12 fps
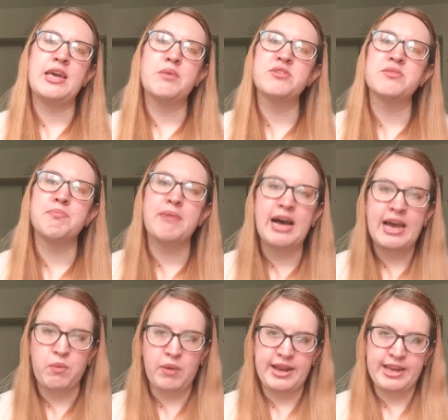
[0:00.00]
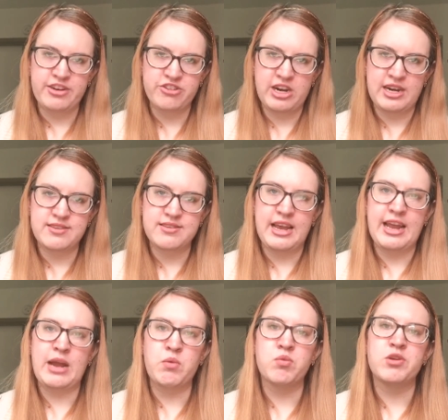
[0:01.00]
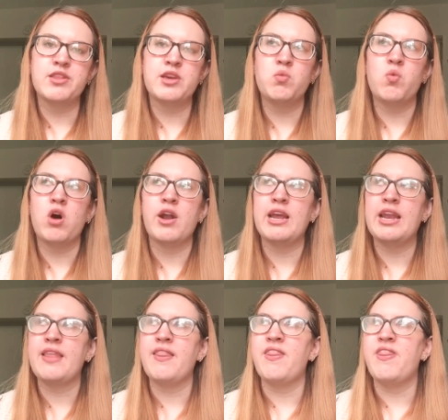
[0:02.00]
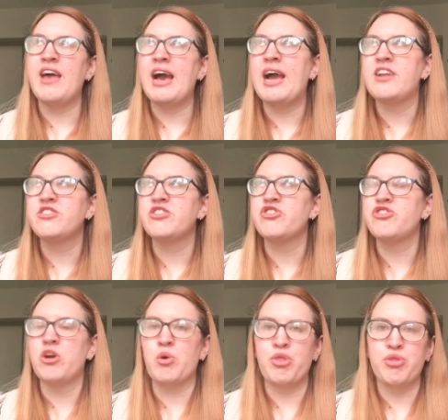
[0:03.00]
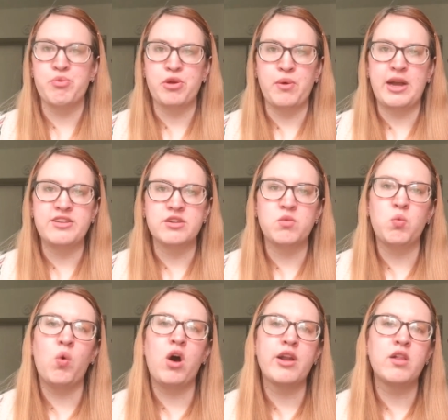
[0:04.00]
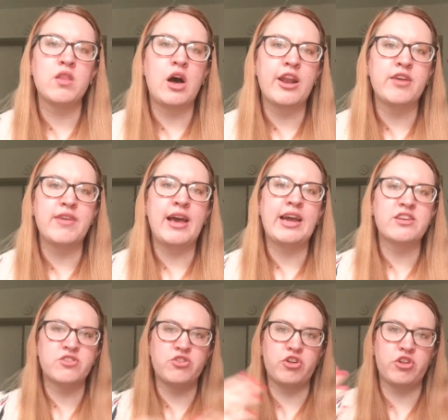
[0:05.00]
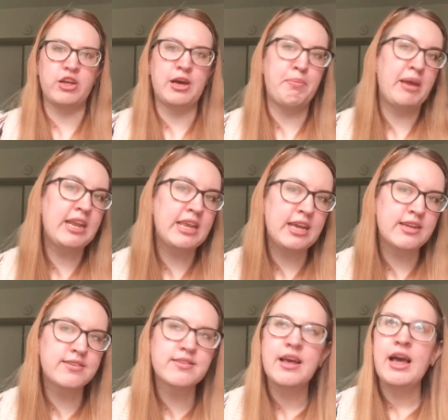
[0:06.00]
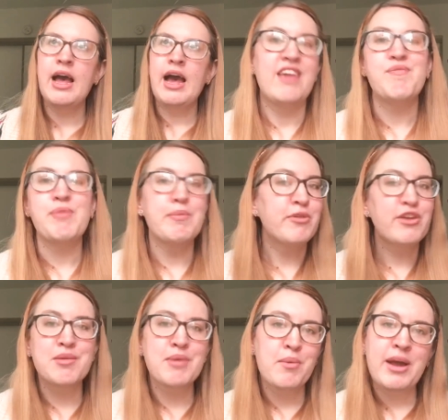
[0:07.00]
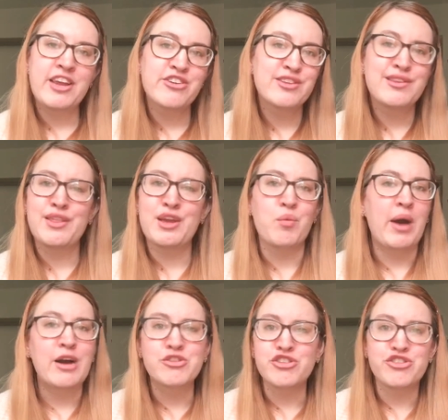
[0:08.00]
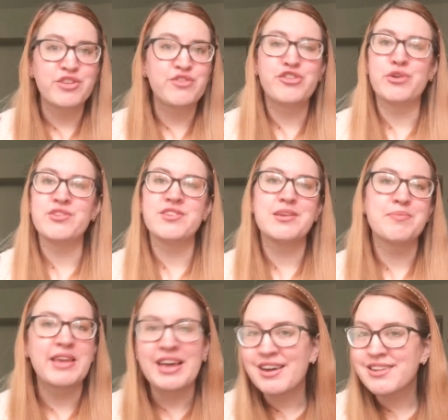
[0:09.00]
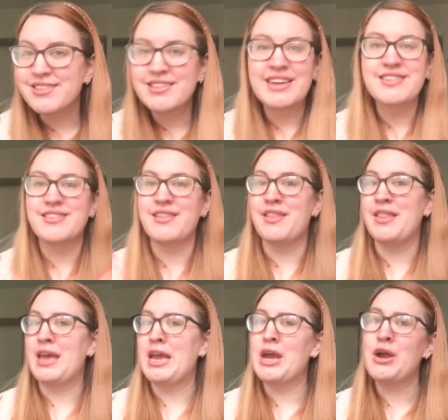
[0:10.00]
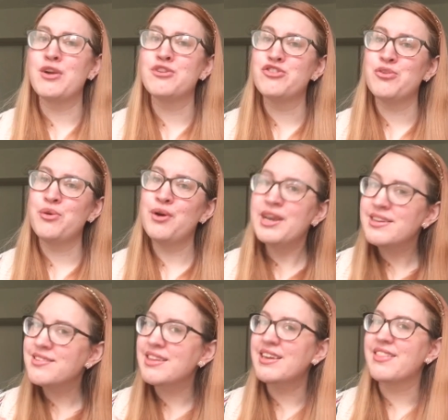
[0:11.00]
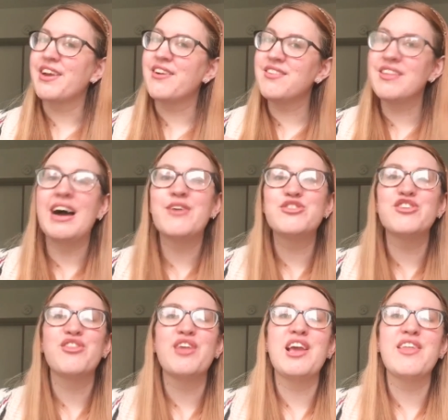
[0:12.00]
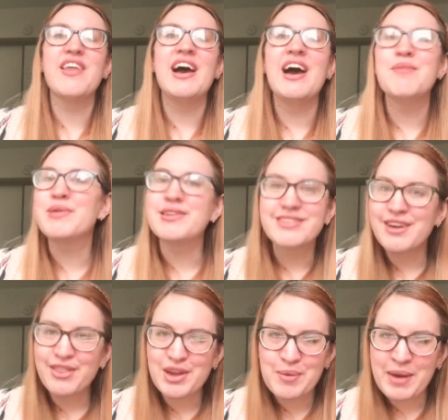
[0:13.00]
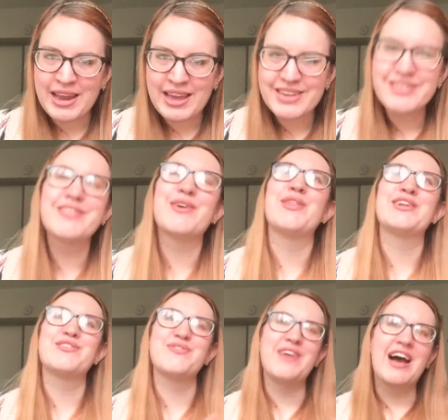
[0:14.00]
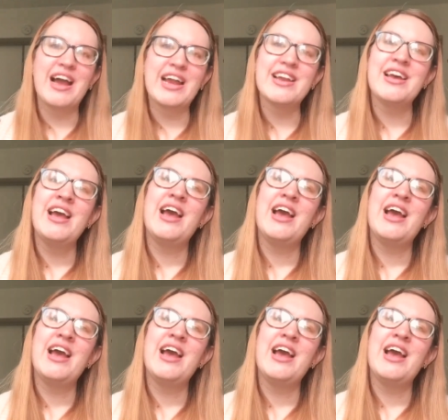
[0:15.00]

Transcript: it was my wedding dress, and I really wanted that to show through. I didn't want a lot of external opinions. If people look at my wedding dress and think, wow, she should have chosen something else, that's their choice. Like, they're allowed to think that, but it's not their wedding, so that's fine.